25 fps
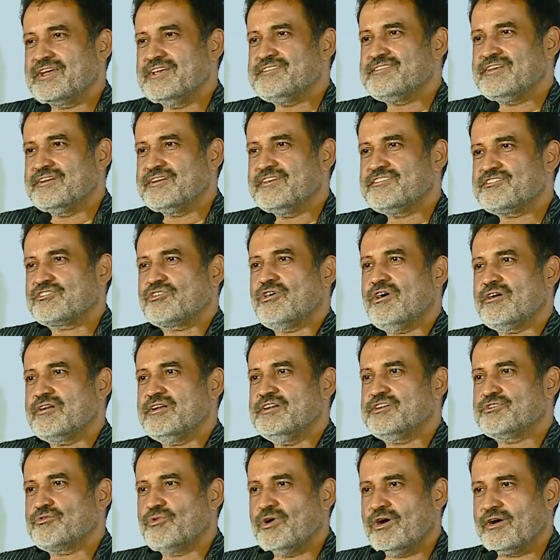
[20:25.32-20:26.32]
a
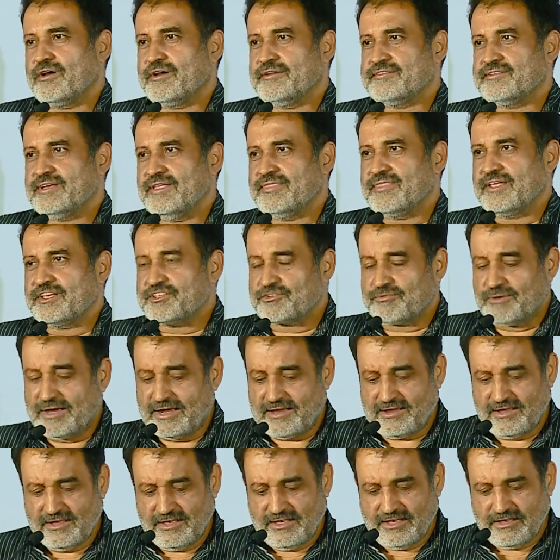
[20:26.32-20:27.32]
discordant voice, and that's
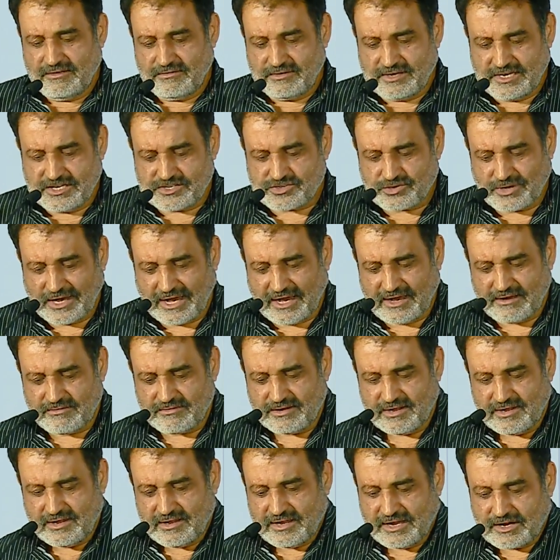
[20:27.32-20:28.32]
why you need to have
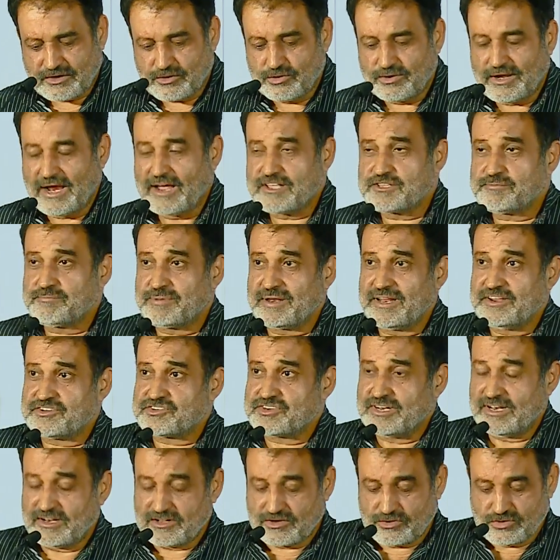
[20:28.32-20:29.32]
a good
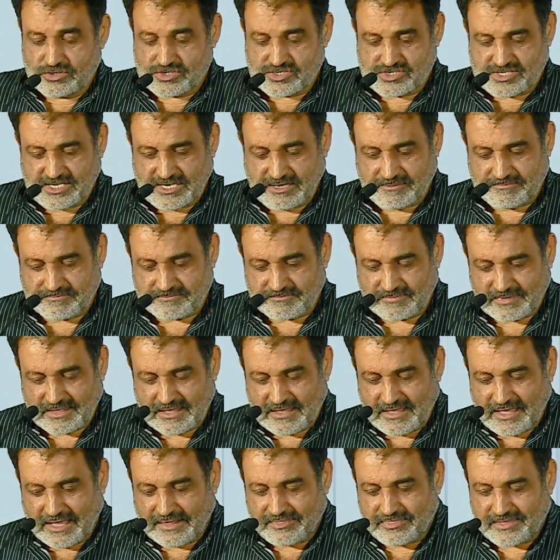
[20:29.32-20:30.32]
aspiration, a good team.
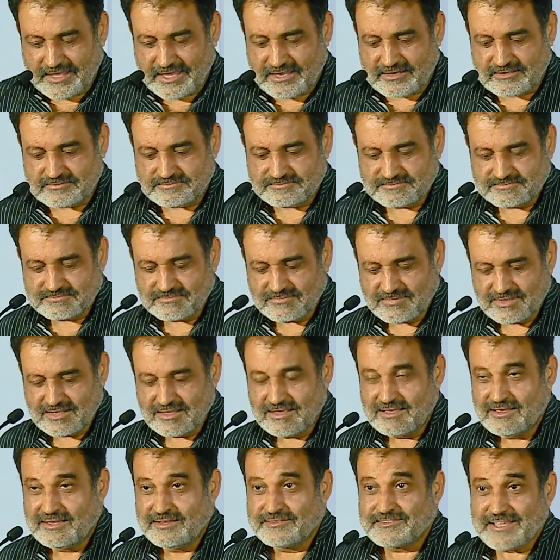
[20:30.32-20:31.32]
And then,
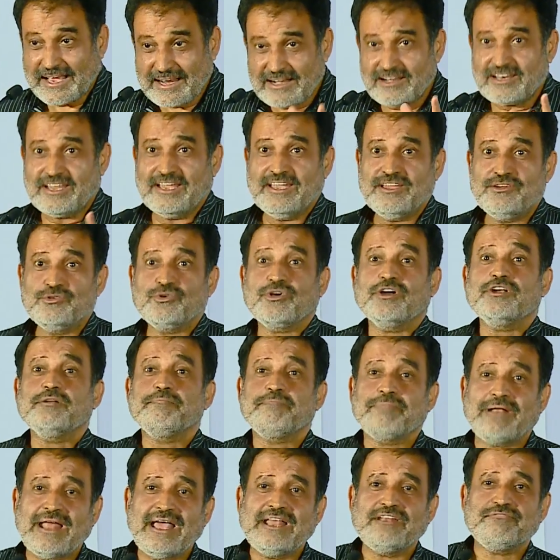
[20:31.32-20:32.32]
sadly, you got to
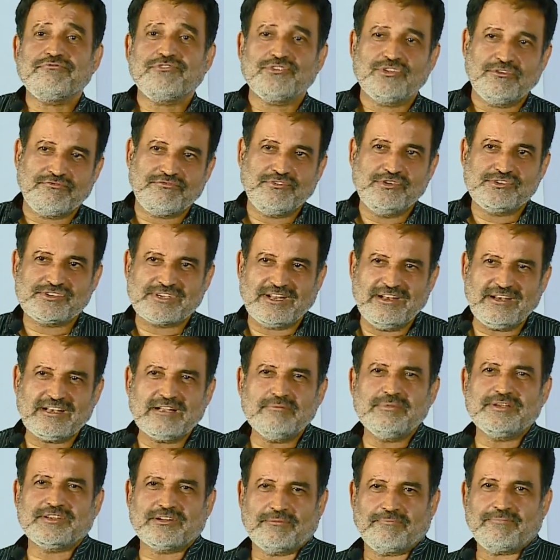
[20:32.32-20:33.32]
plan for the future. A little
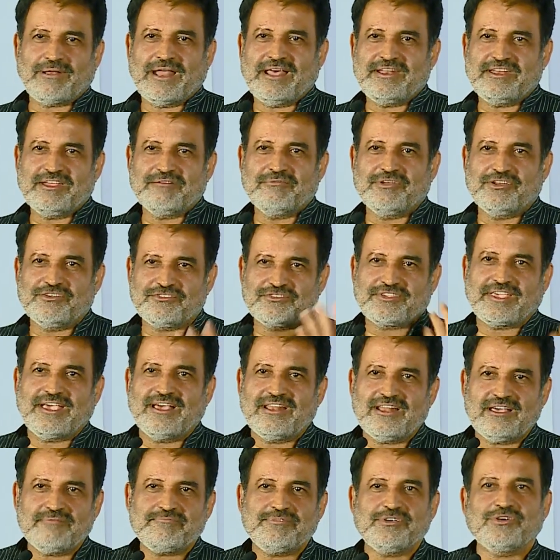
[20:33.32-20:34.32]
bit of planning. When you scale
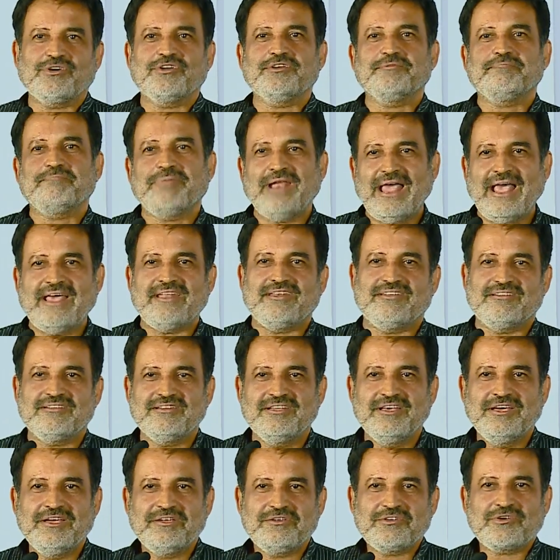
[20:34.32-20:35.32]
up, you got to plan.
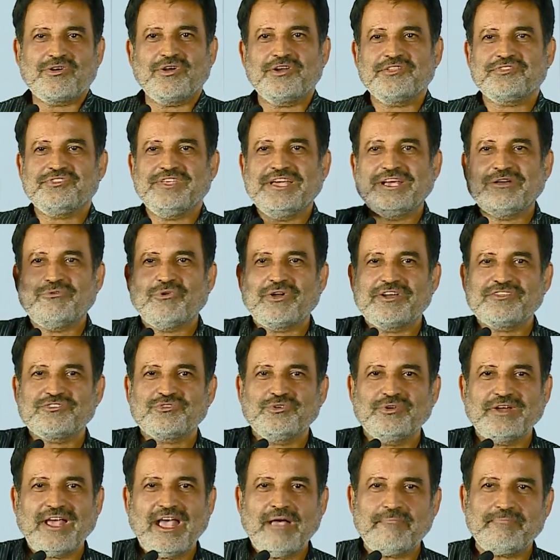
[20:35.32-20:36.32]
You've got to think what is
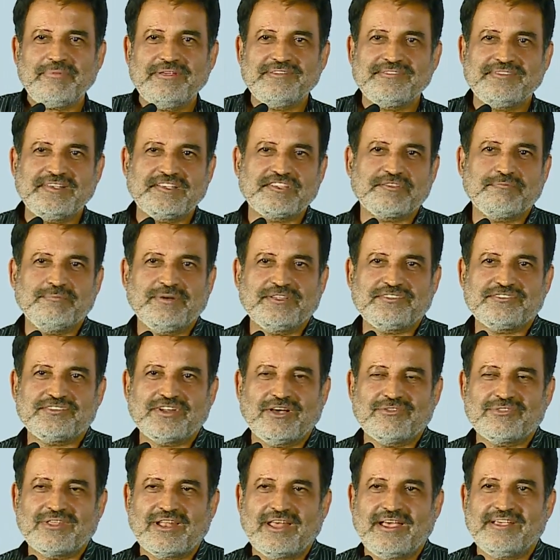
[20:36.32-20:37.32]
going to happen 6 months
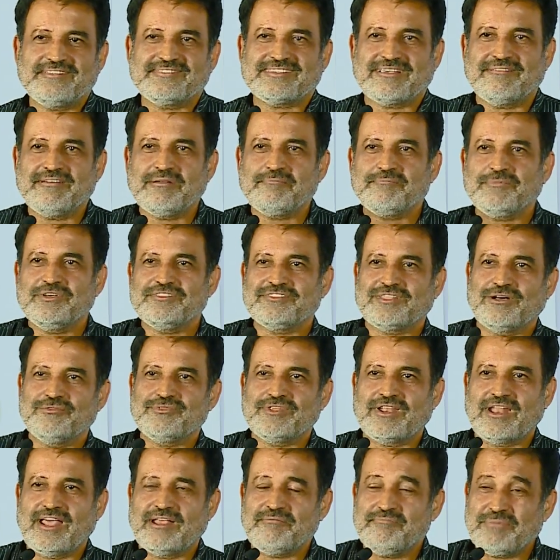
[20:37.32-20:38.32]
down the line, 7 months down the
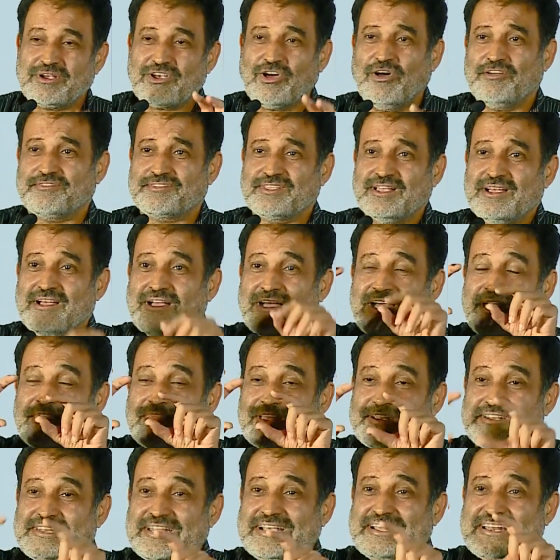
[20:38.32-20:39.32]
line, because the
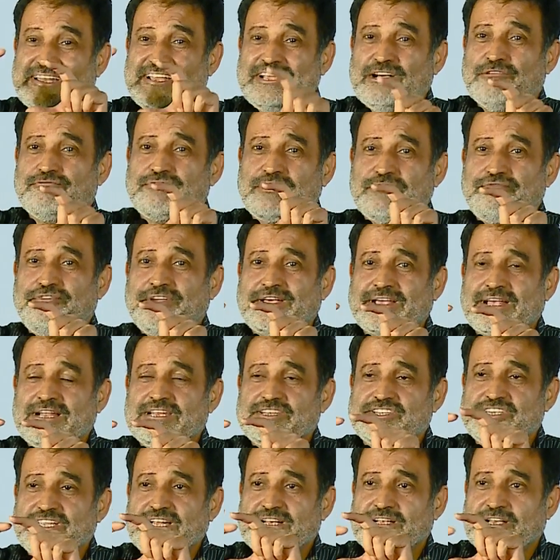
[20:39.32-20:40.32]
degree of
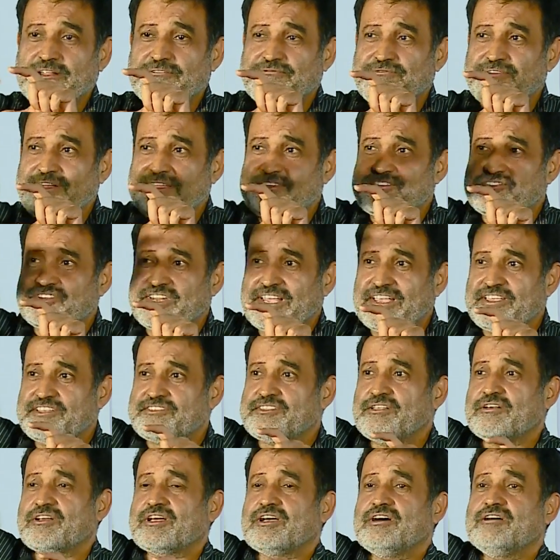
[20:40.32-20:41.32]
difficulty at different stages
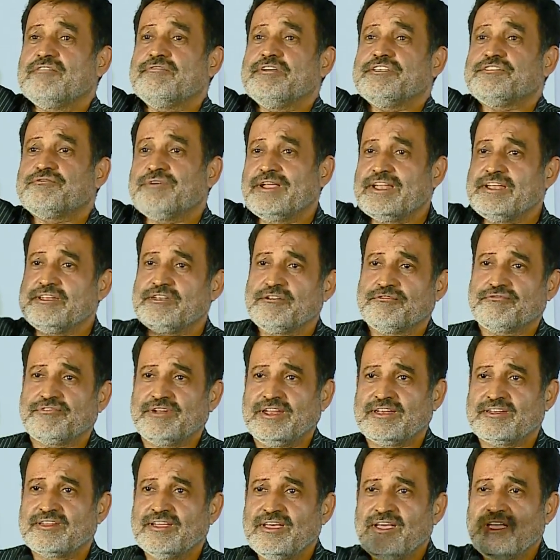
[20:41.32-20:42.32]
of the curve is very
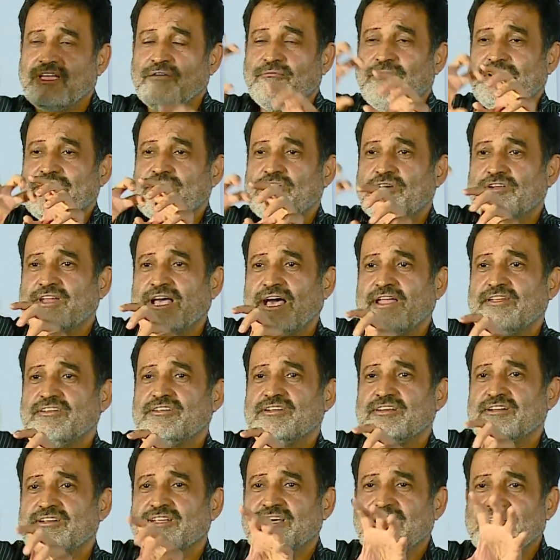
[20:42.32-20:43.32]
different. When you're at
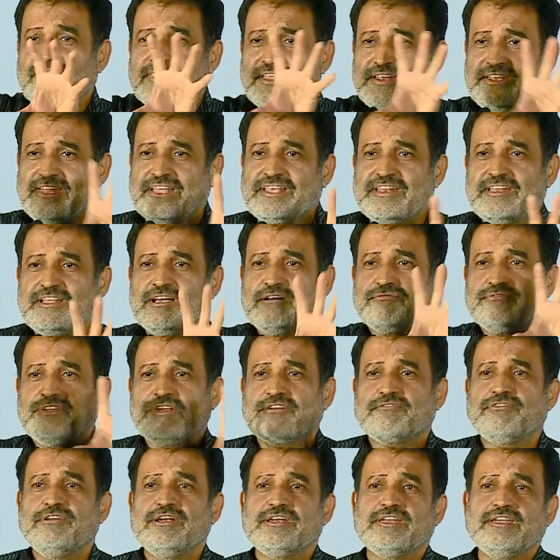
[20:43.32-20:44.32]
100, the degree of
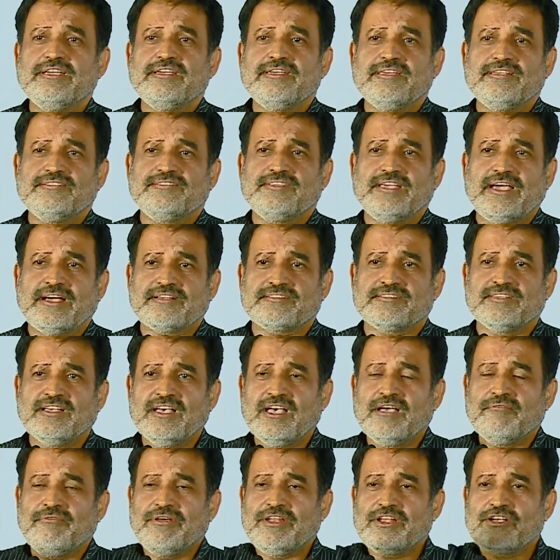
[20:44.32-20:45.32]
difficulty is X.
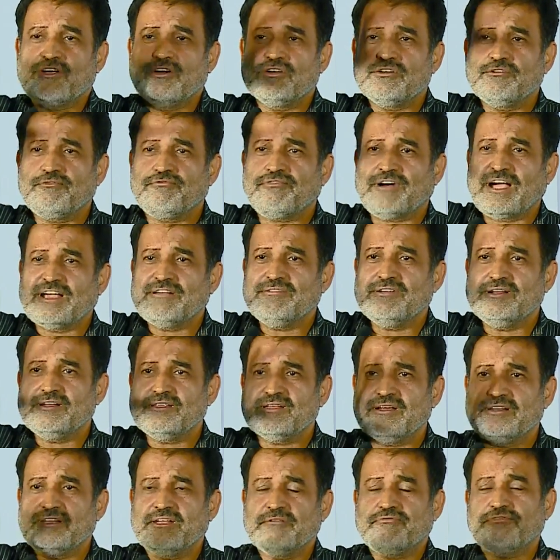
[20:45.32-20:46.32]
When you go to 500,
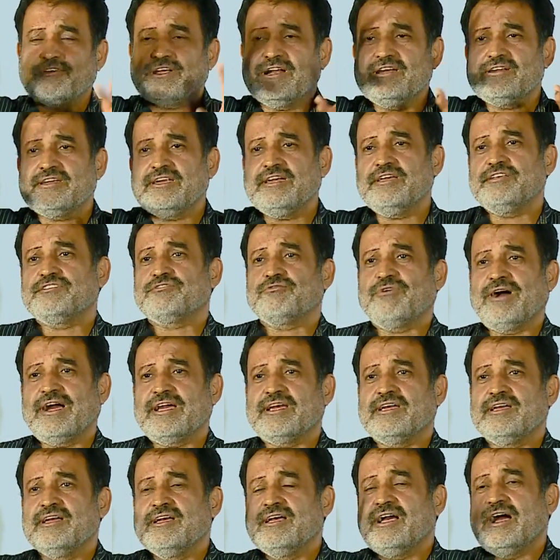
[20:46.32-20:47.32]
the difficulty is
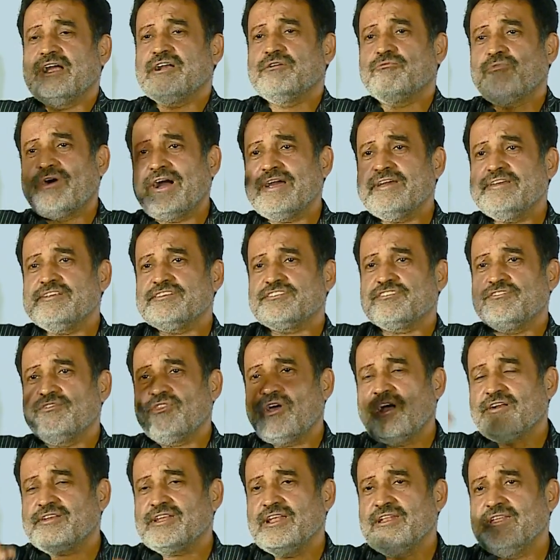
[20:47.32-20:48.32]
Y, and Y is
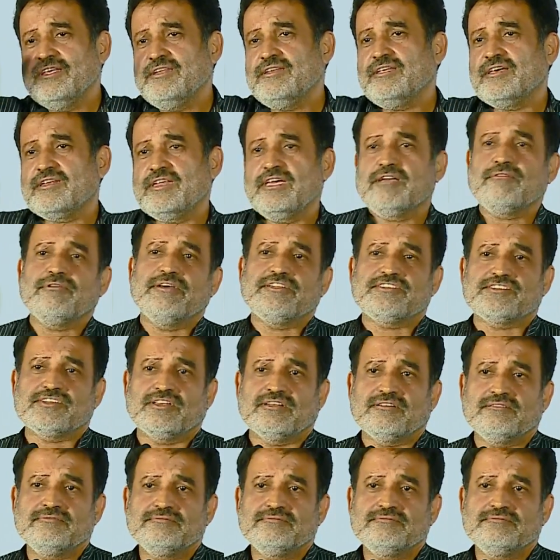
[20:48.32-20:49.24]
not a linear equation.